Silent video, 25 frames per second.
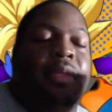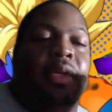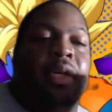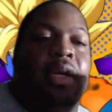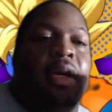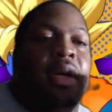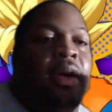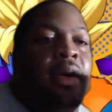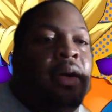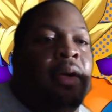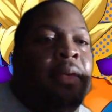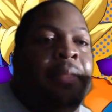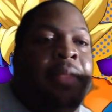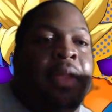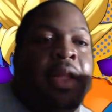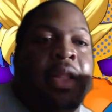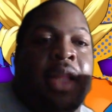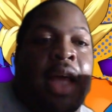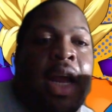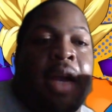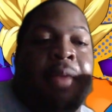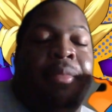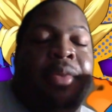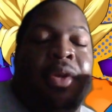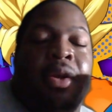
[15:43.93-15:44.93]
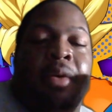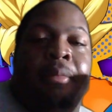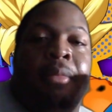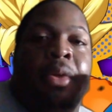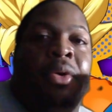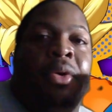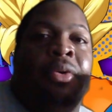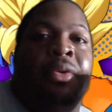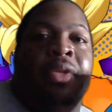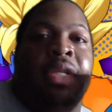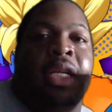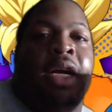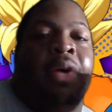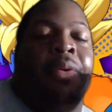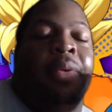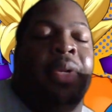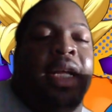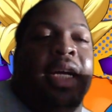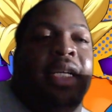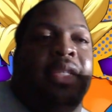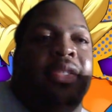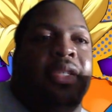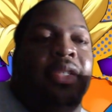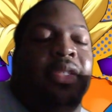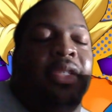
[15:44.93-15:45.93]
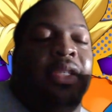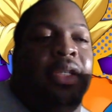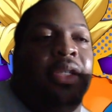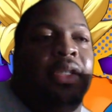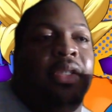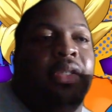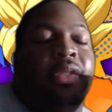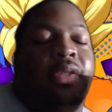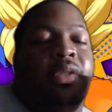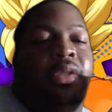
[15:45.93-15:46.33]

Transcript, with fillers: Um, th that'd be a mode that I would like to see.